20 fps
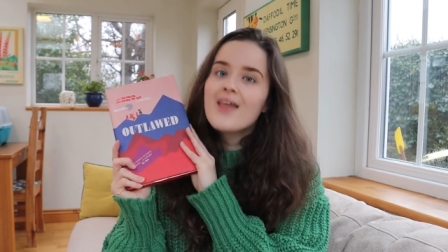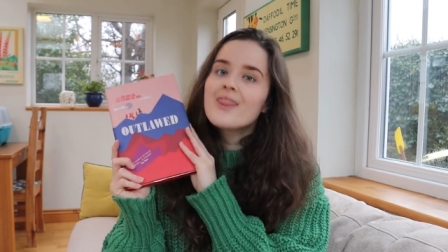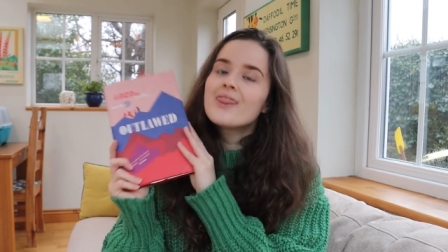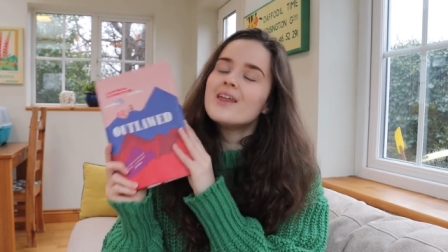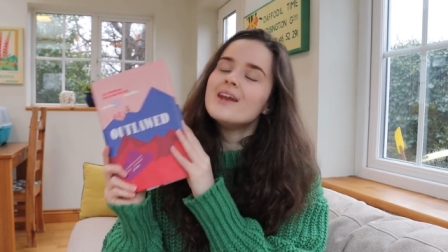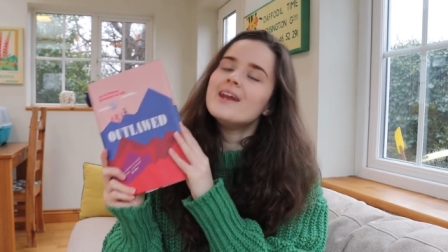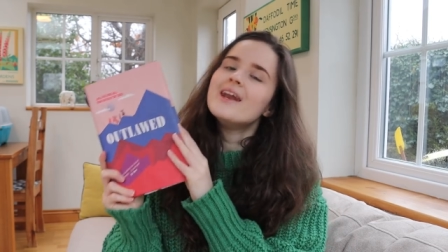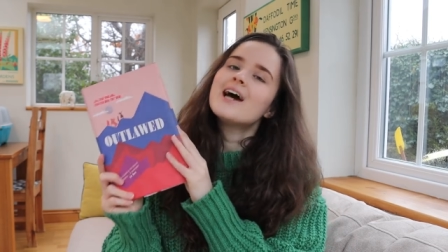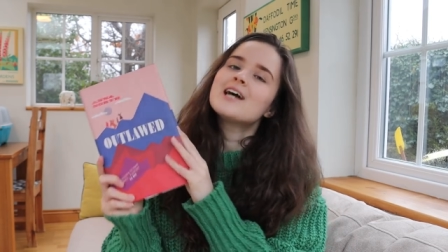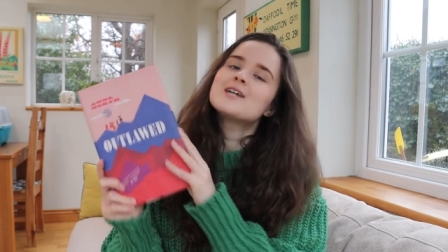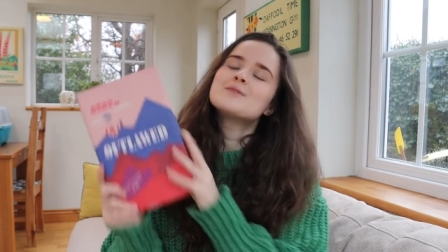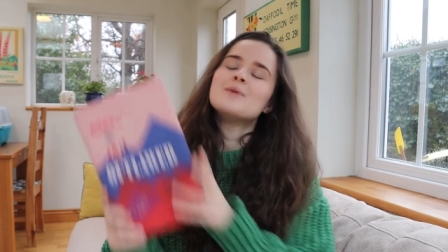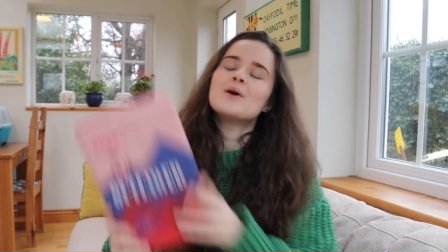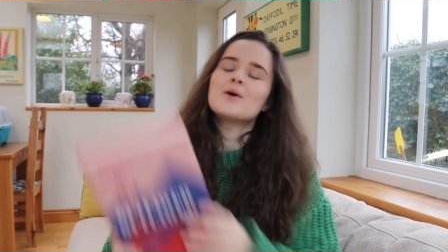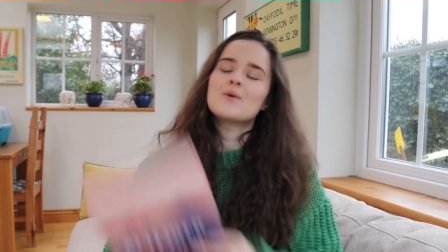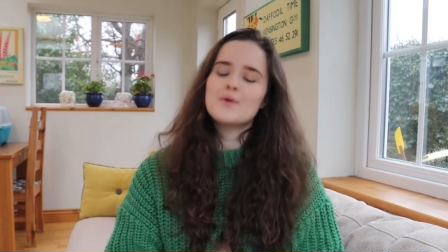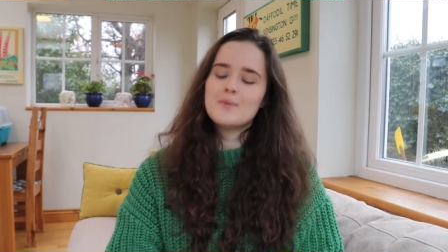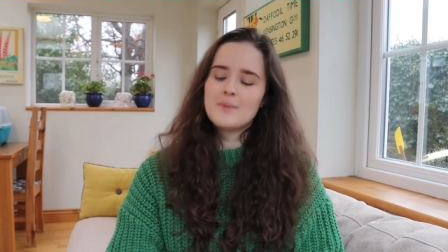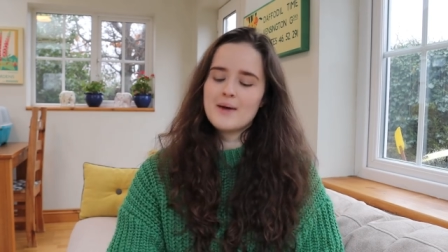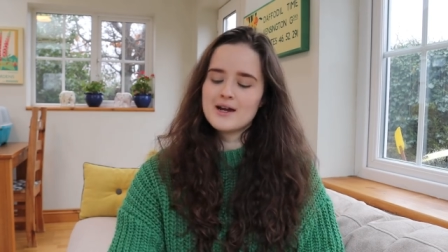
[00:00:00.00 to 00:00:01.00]
The next
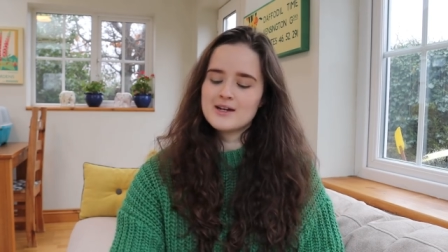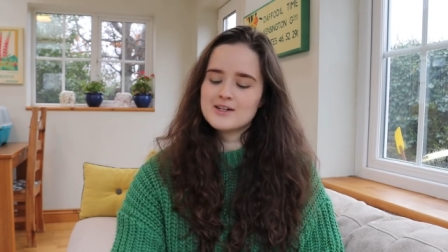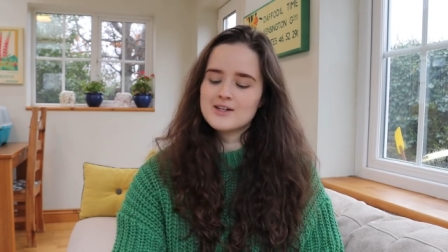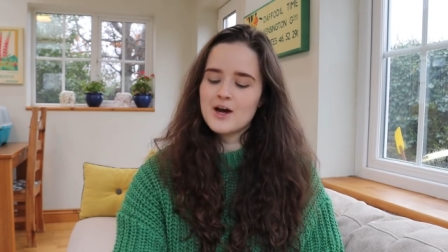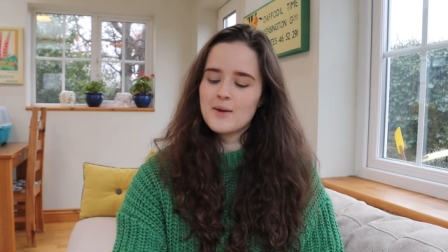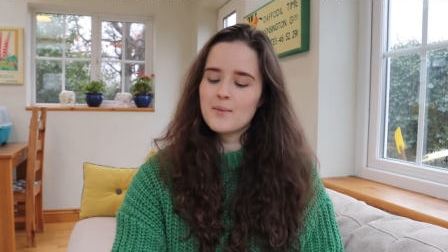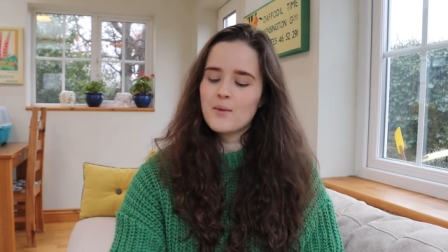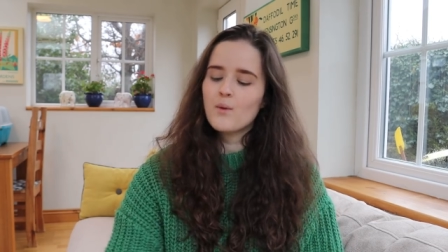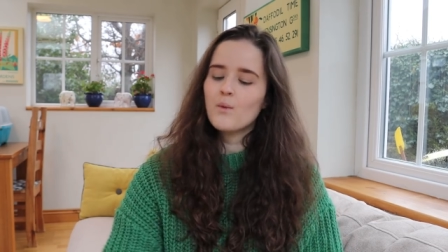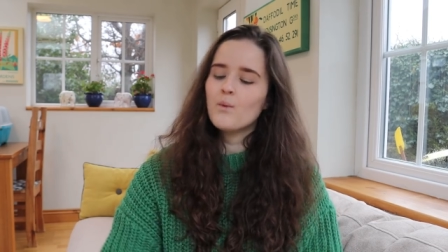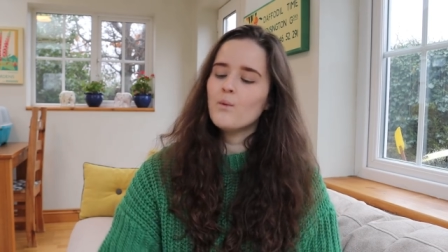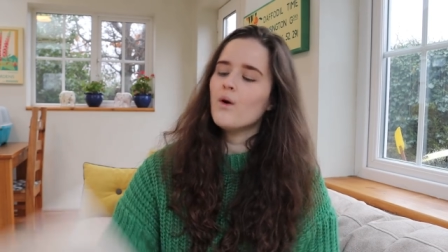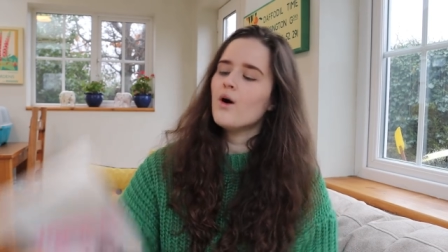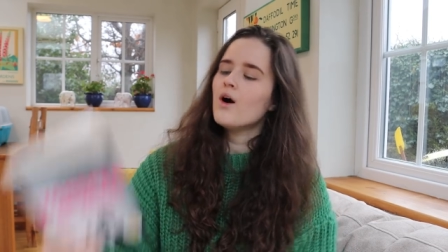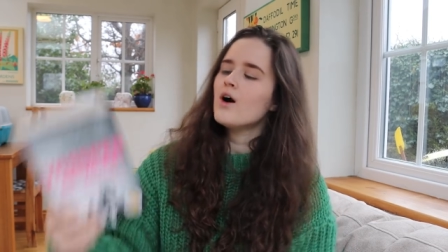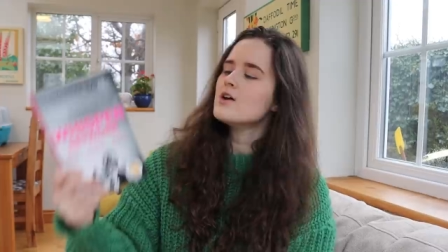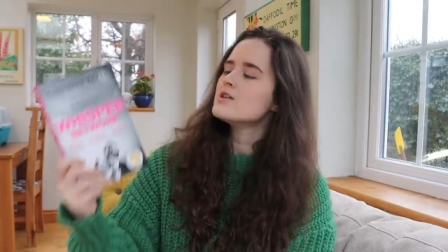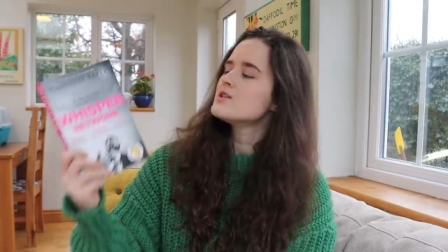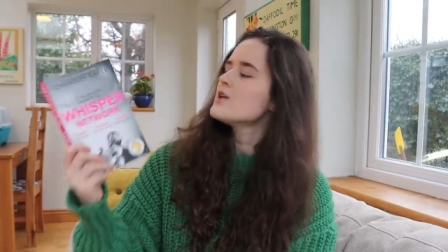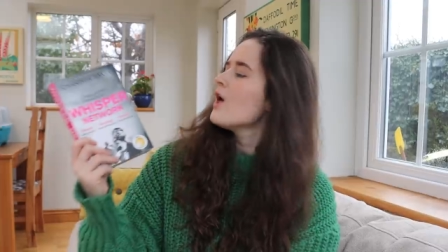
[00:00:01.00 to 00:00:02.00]
book we picked up
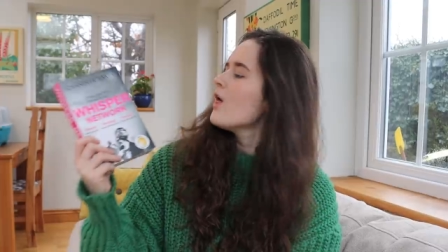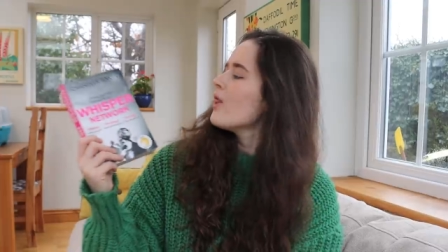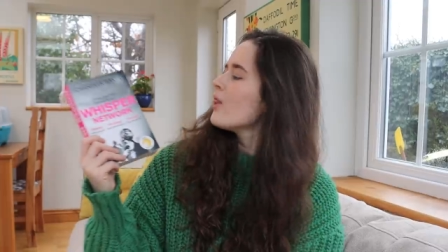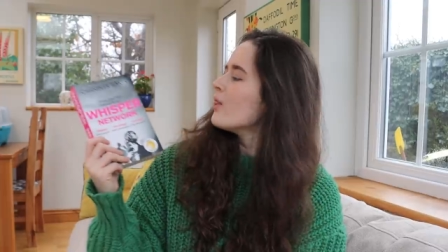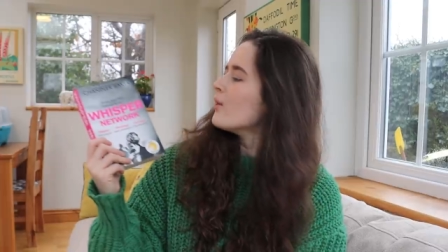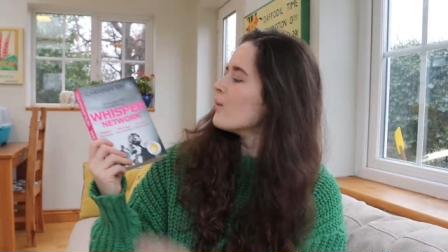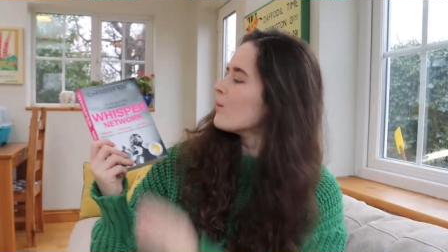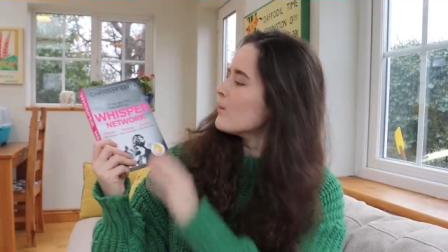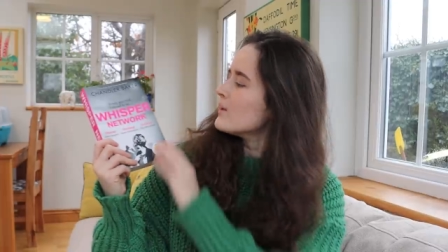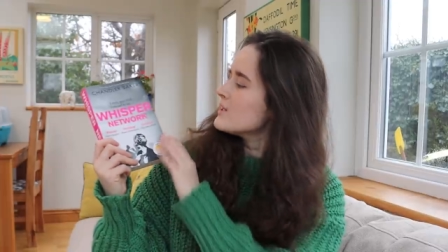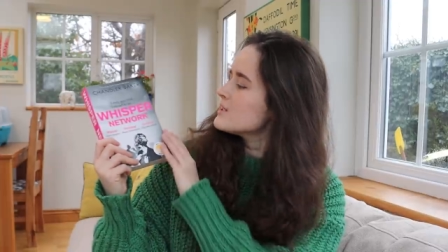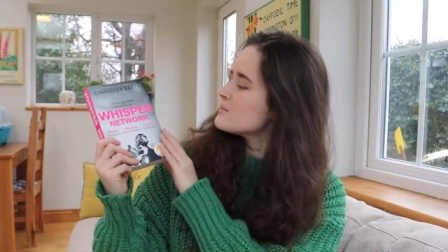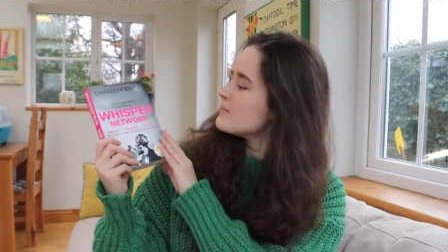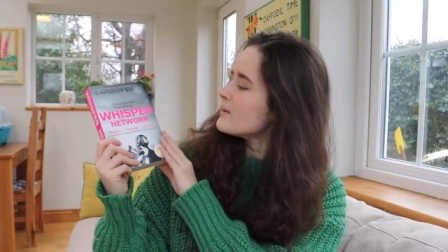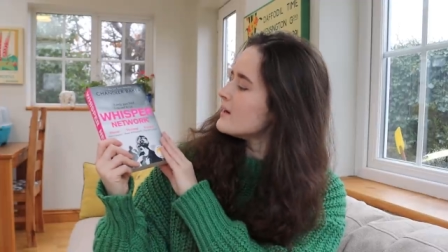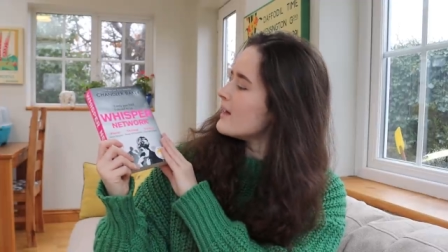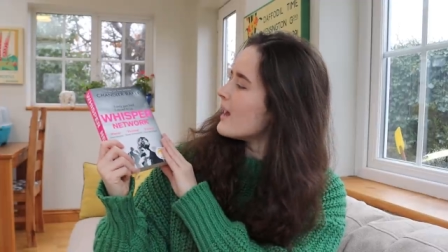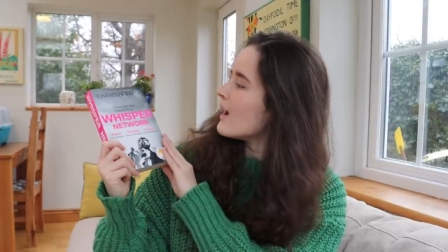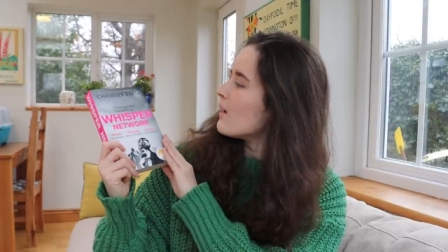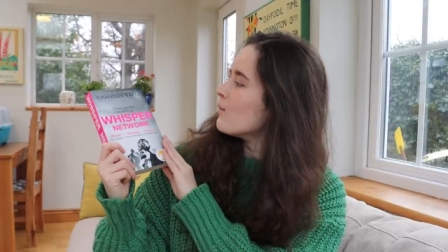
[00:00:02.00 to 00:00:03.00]
was The
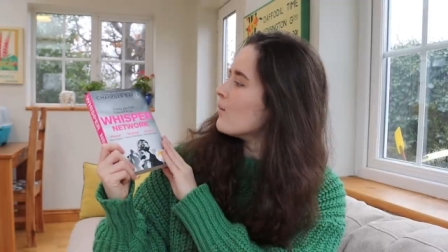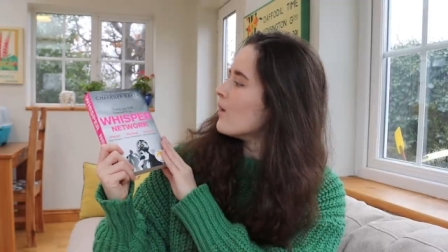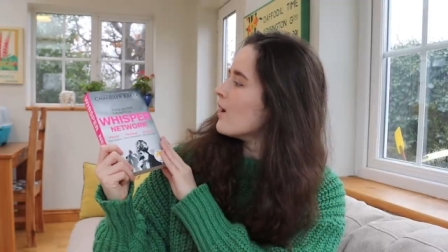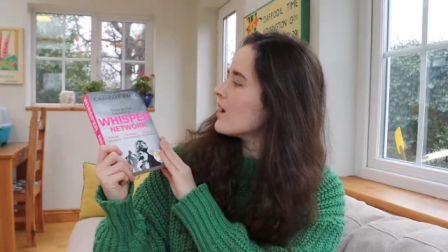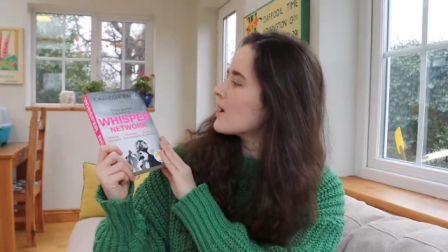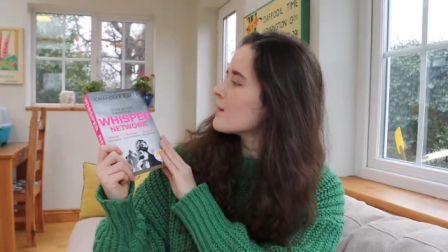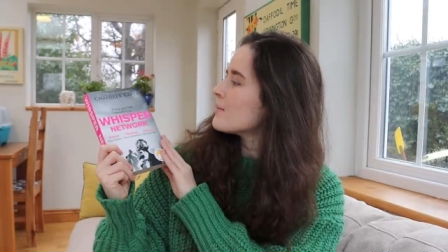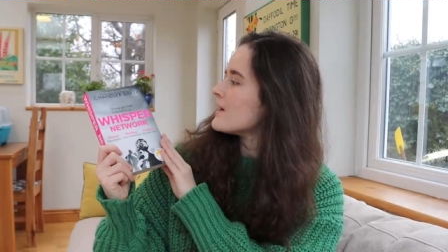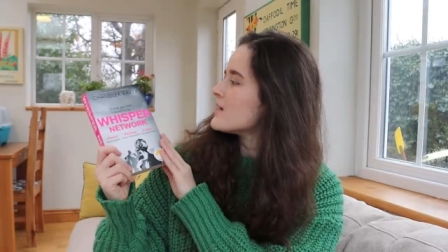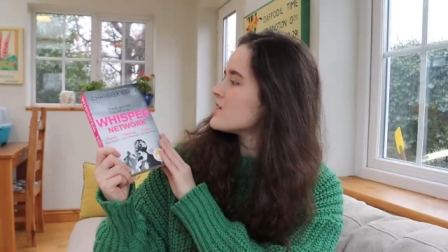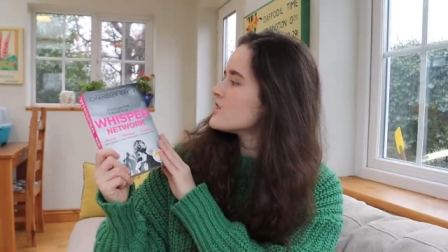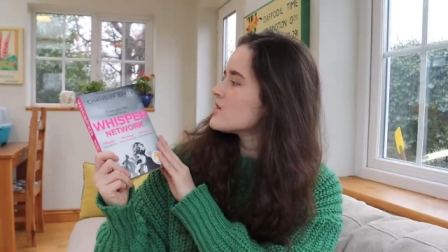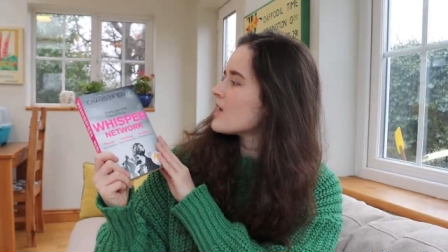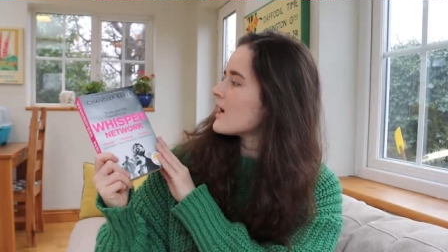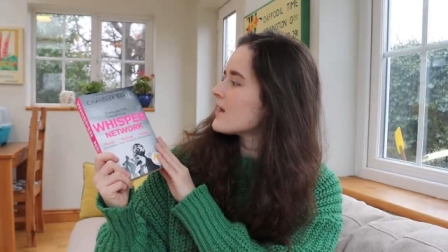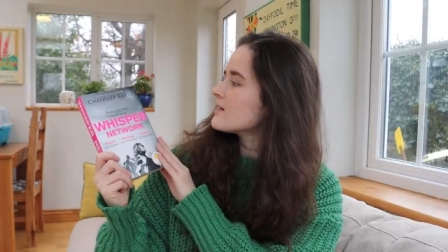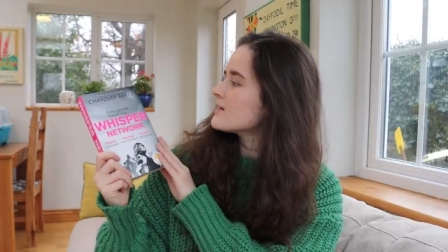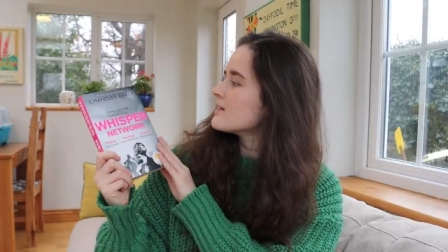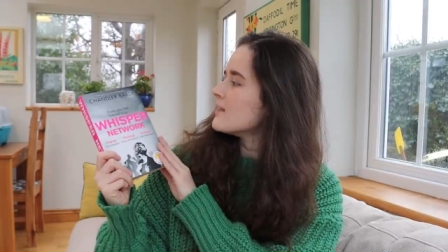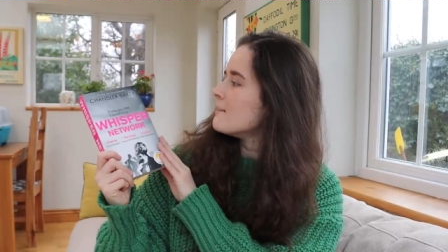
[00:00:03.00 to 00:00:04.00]
Whisper Network by
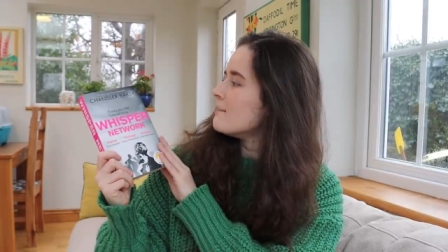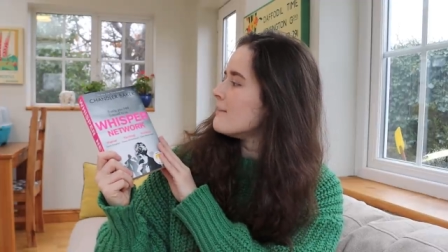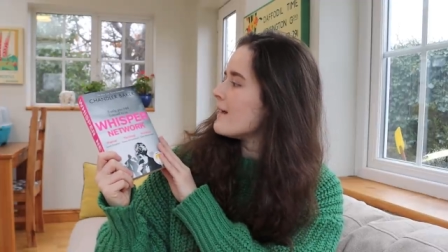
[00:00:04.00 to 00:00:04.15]
Chandler